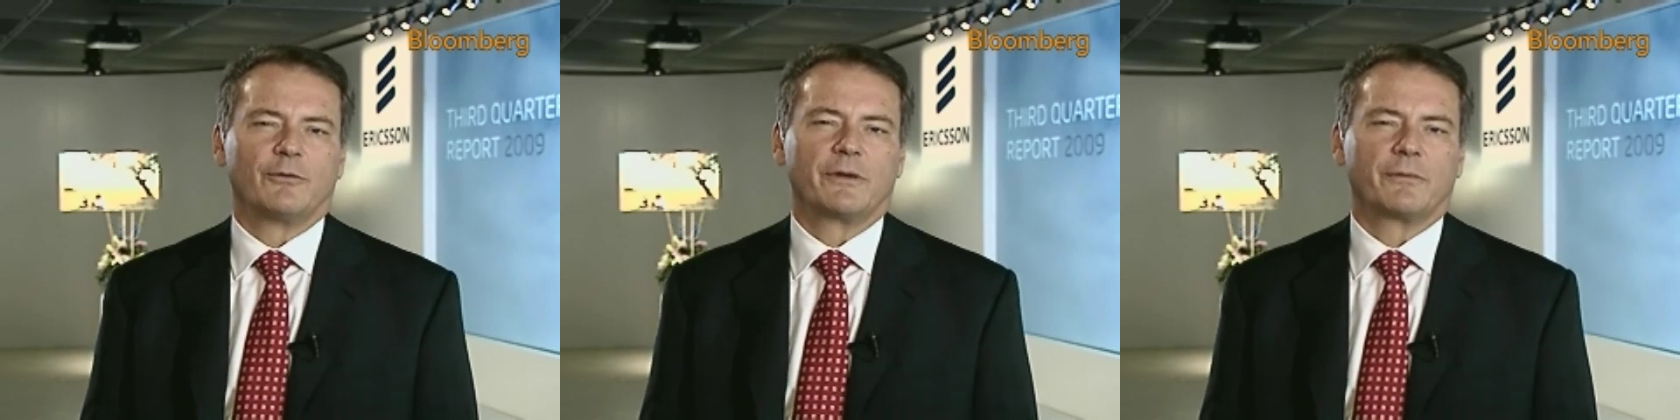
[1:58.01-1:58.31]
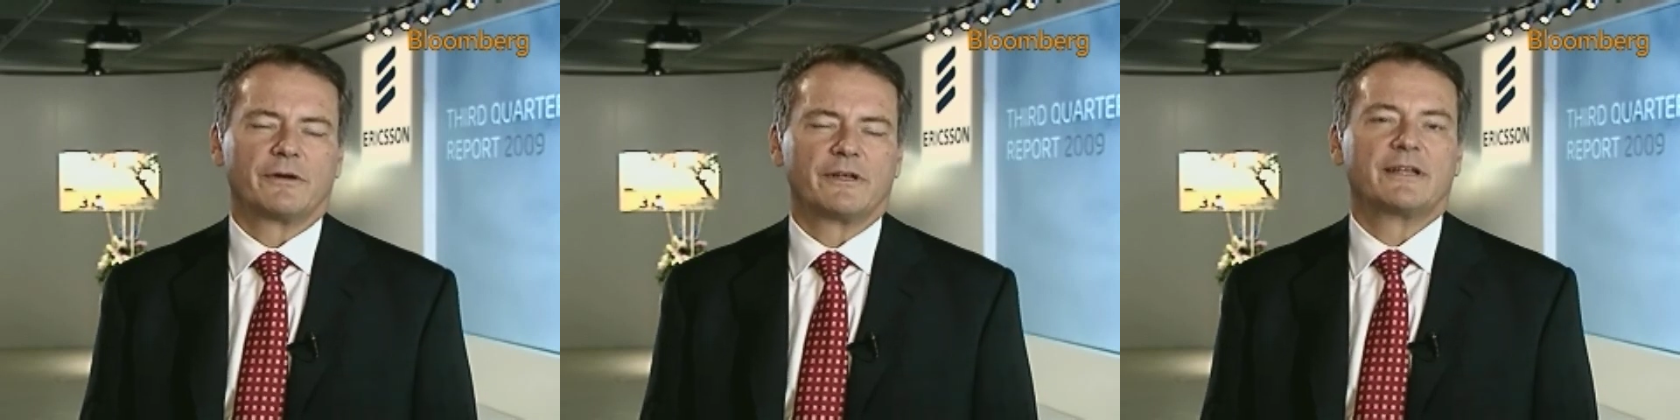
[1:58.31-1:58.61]
we
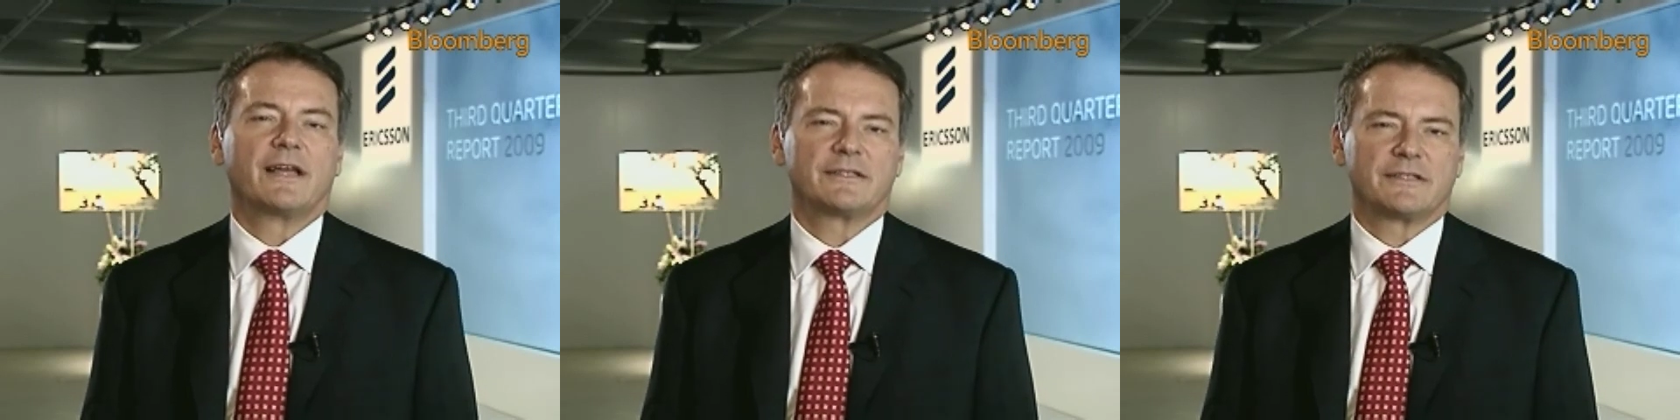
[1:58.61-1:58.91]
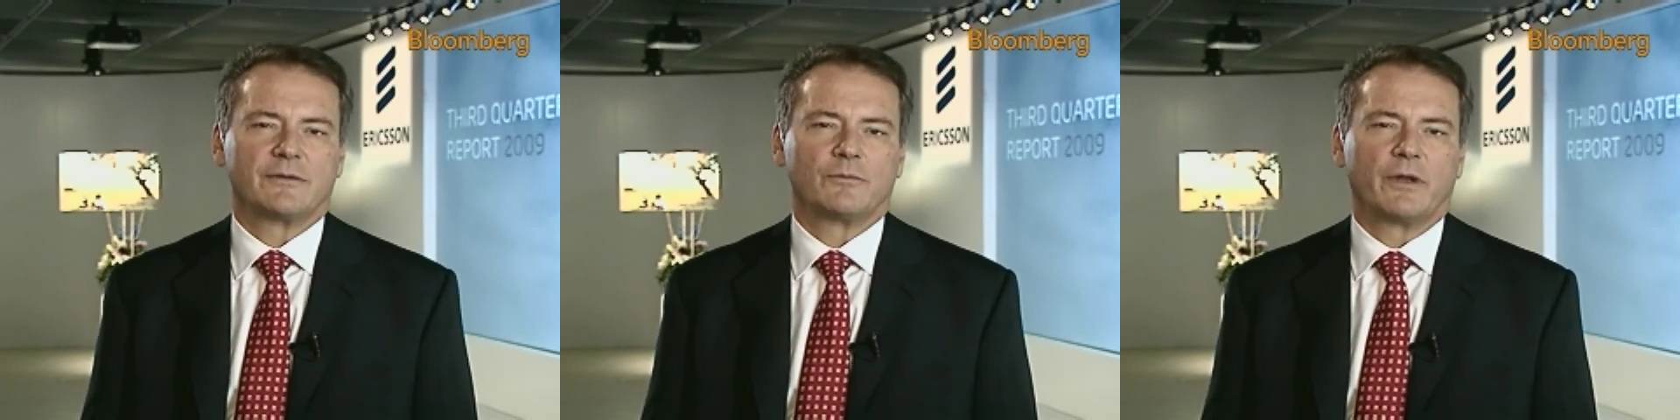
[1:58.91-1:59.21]
were a
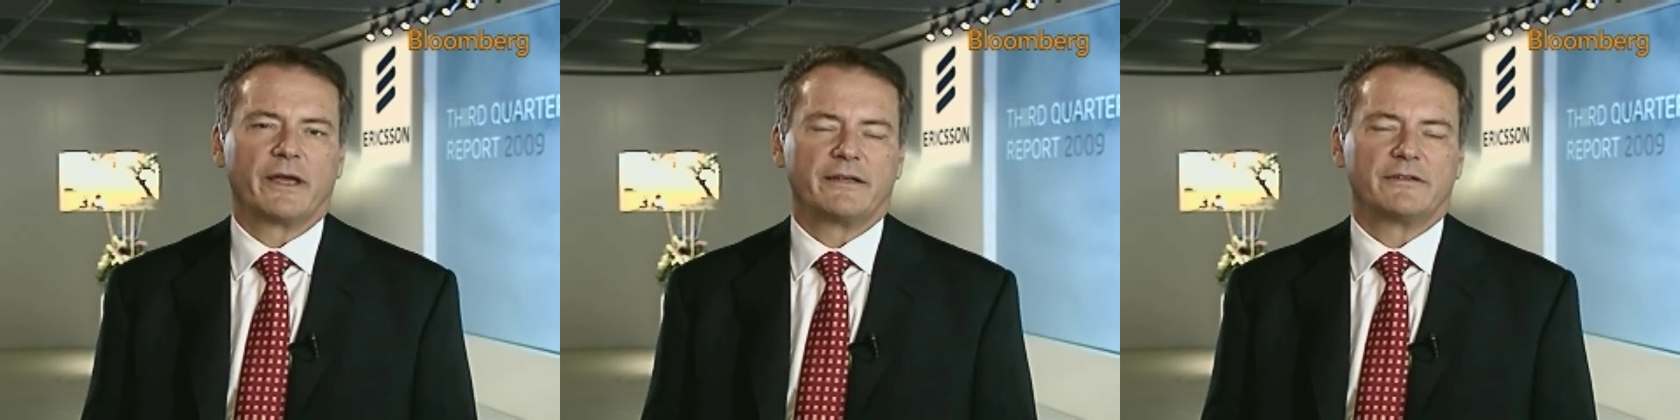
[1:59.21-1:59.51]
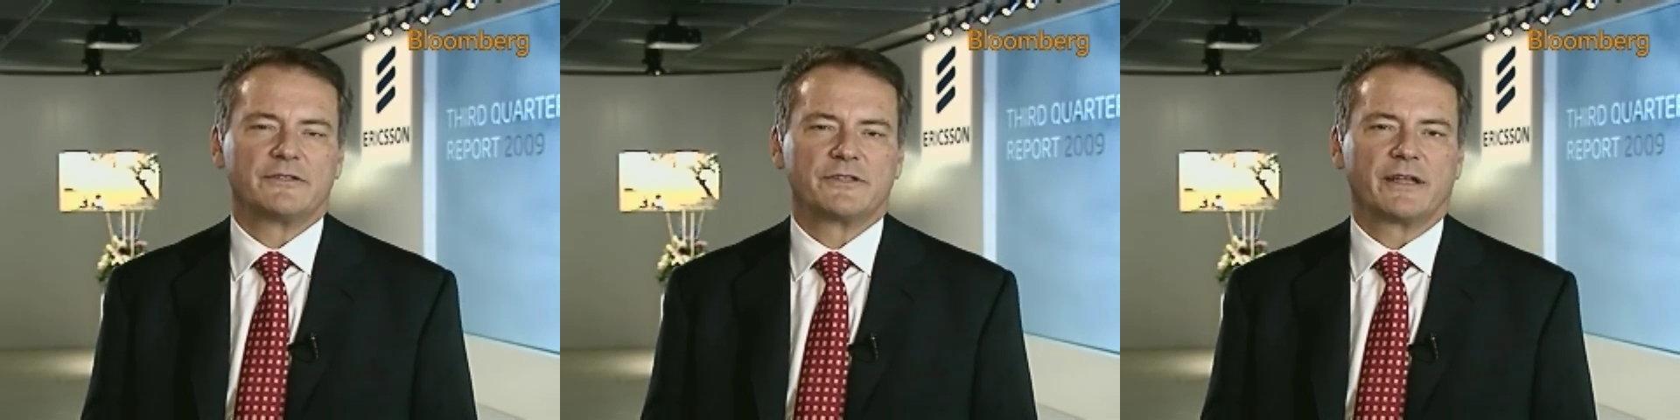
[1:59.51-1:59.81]
dozen
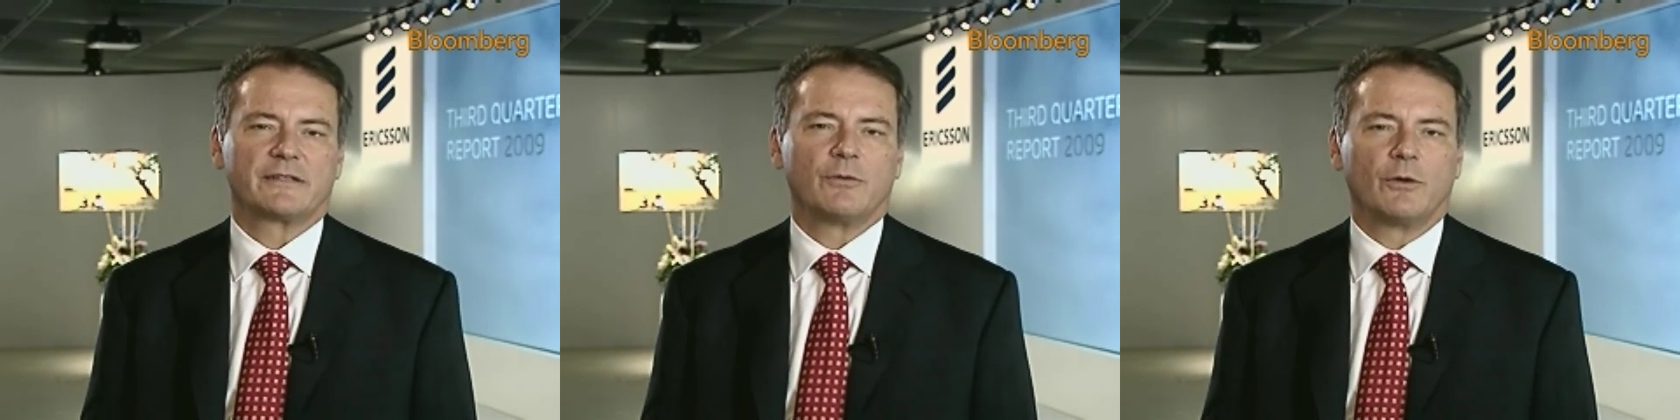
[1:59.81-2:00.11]
players that